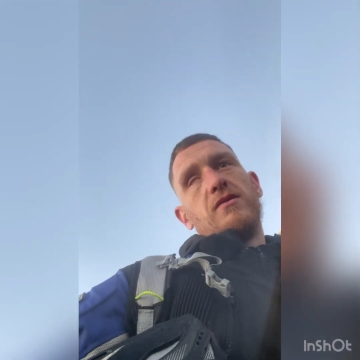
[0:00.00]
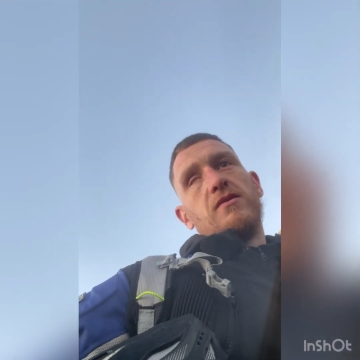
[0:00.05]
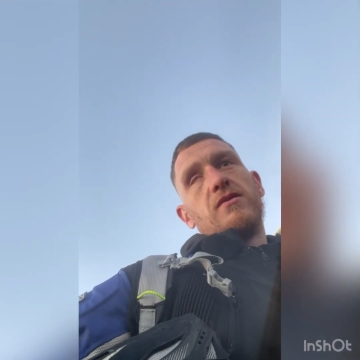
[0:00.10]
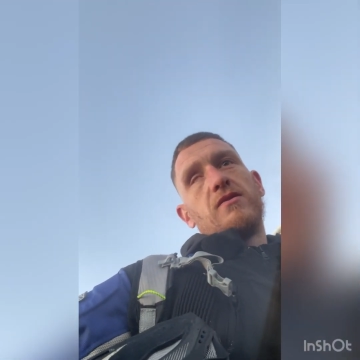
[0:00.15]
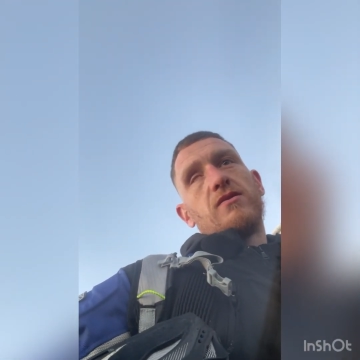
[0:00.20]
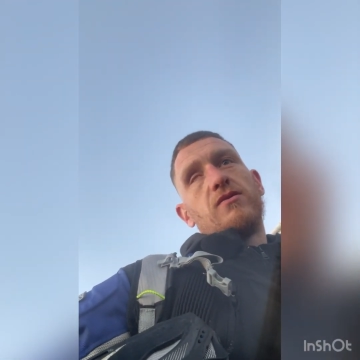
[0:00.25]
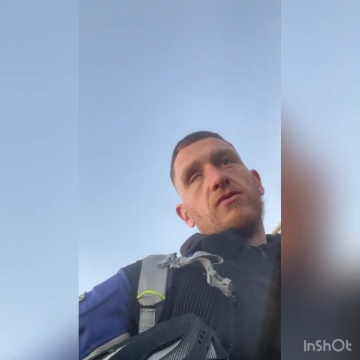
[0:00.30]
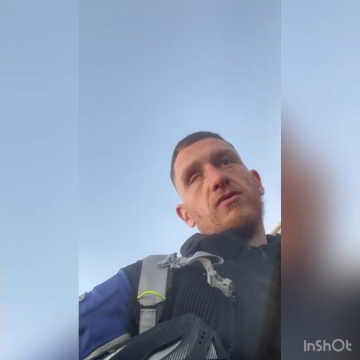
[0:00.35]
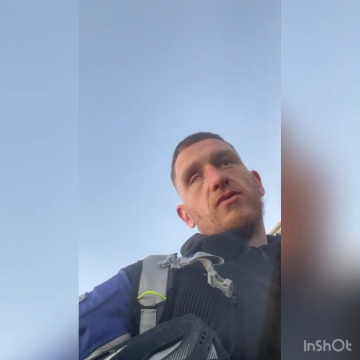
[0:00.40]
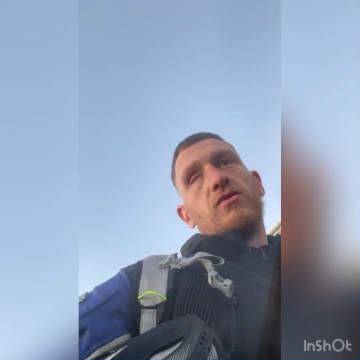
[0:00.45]

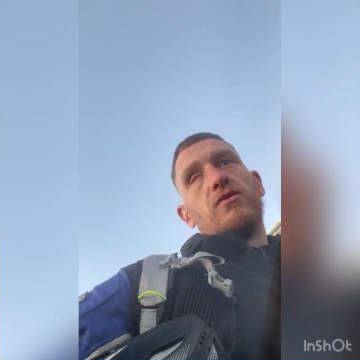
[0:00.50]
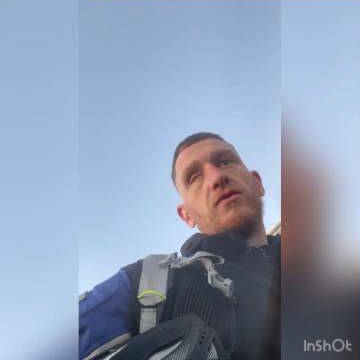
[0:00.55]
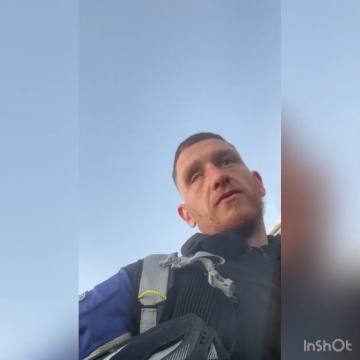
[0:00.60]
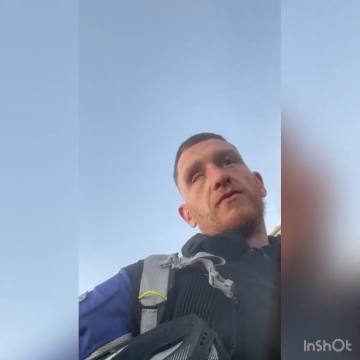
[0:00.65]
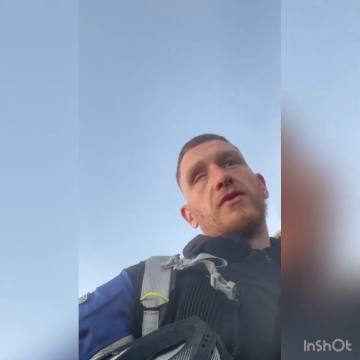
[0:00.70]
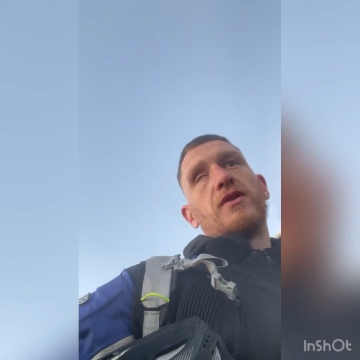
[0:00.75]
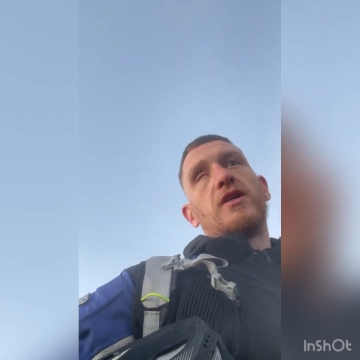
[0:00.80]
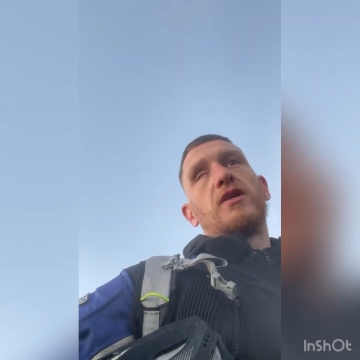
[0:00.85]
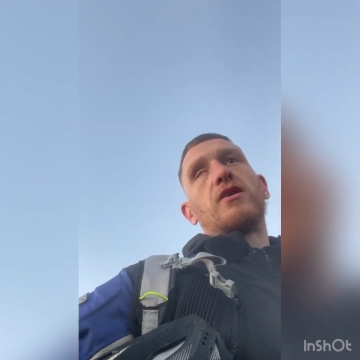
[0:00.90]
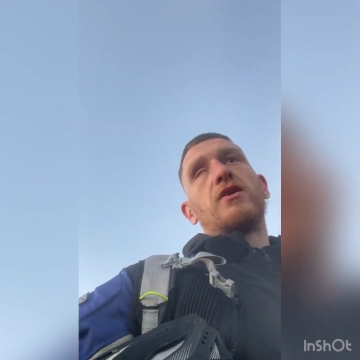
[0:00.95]
It's not looking
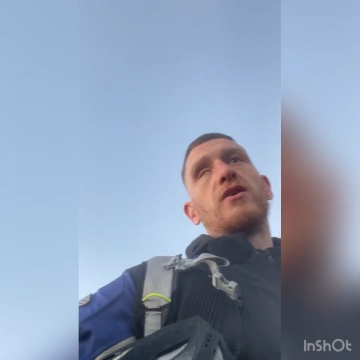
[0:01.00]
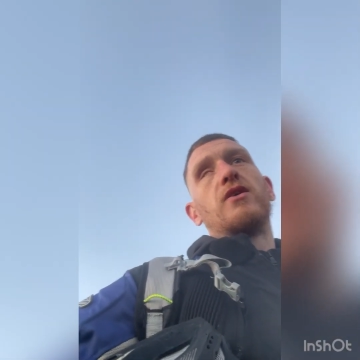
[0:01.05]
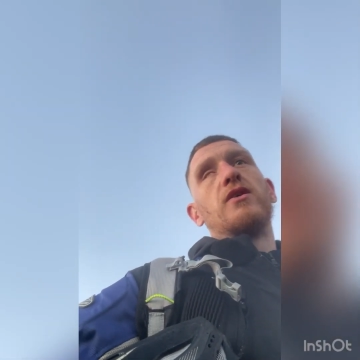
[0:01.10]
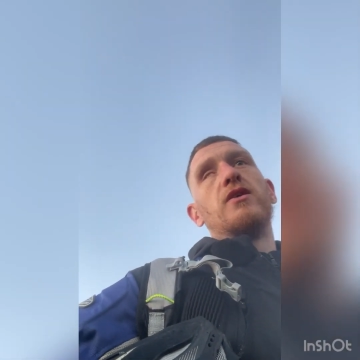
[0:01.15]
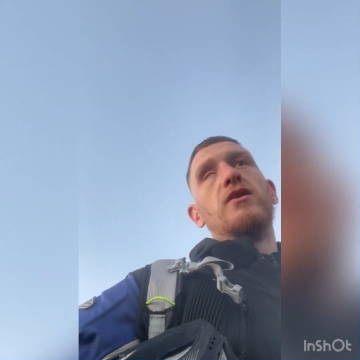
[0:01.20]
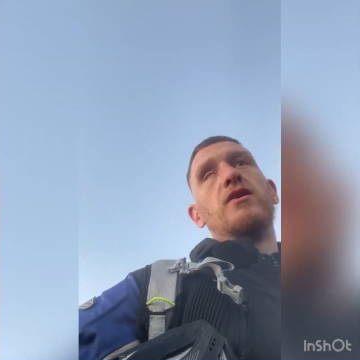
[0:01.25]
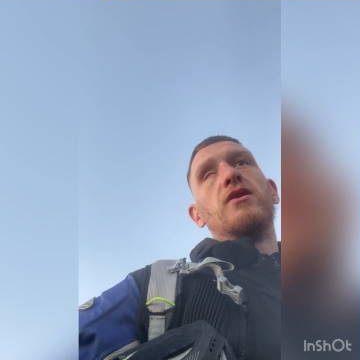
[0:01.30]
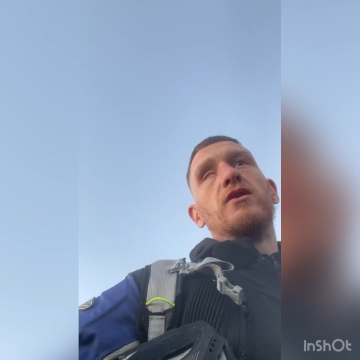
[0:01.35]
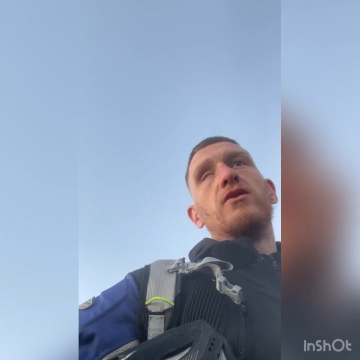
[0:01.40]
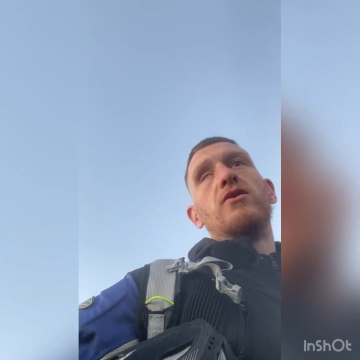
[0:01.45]
very
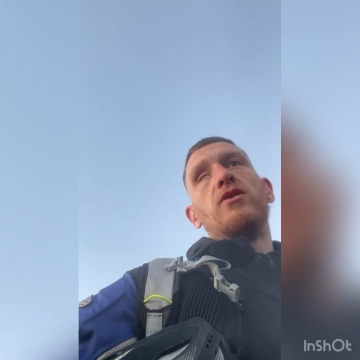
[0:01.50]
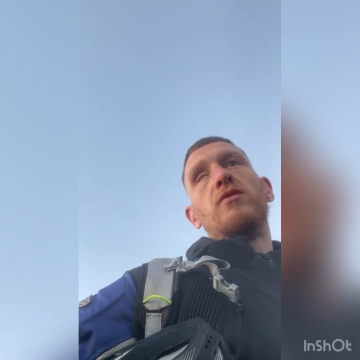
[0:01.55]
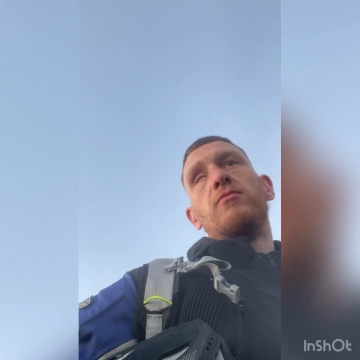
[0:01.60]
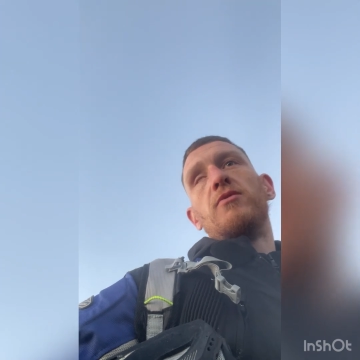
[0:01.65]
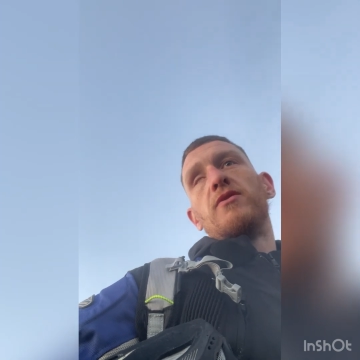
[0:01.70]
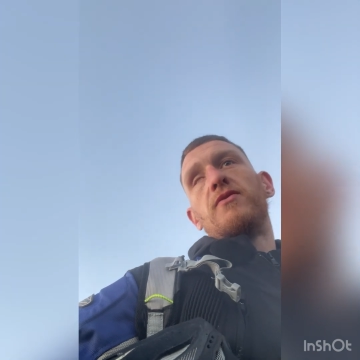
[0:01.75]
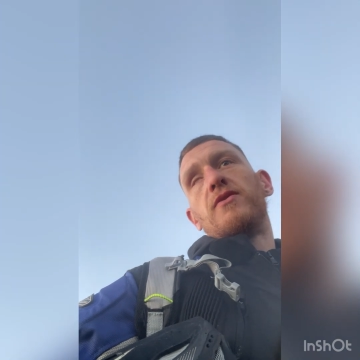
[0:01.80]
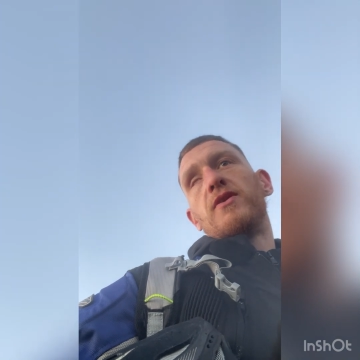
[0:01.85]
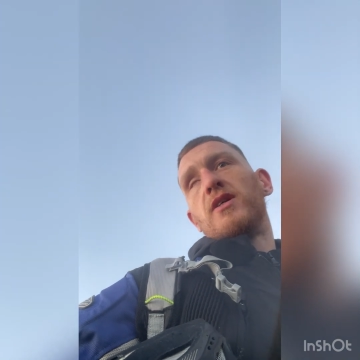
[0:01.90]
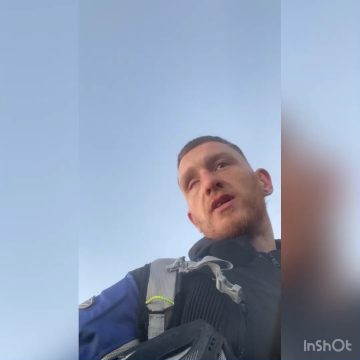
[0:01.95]
clean now, to
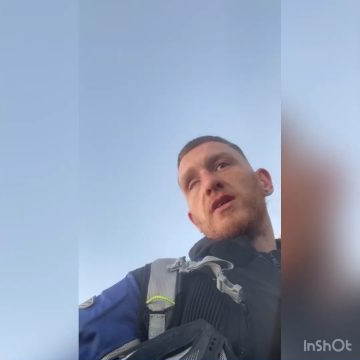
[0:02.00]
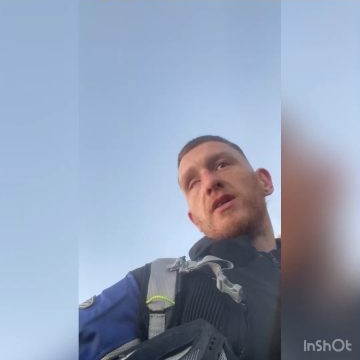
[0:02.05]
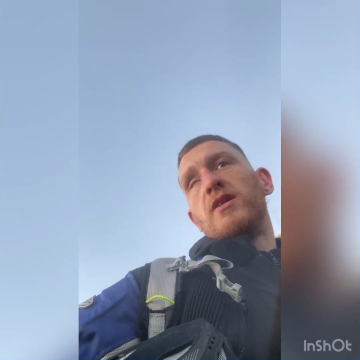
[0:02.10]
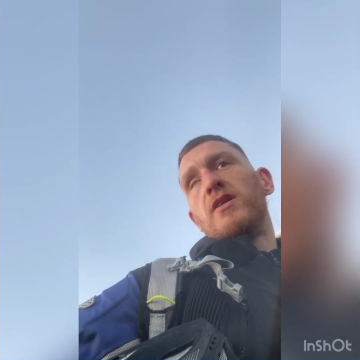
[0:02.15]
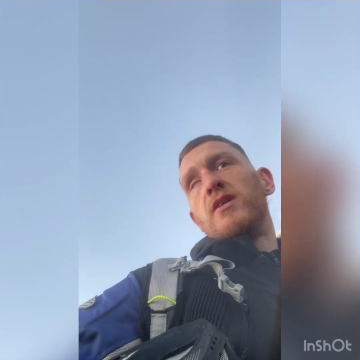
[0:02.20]
be fair.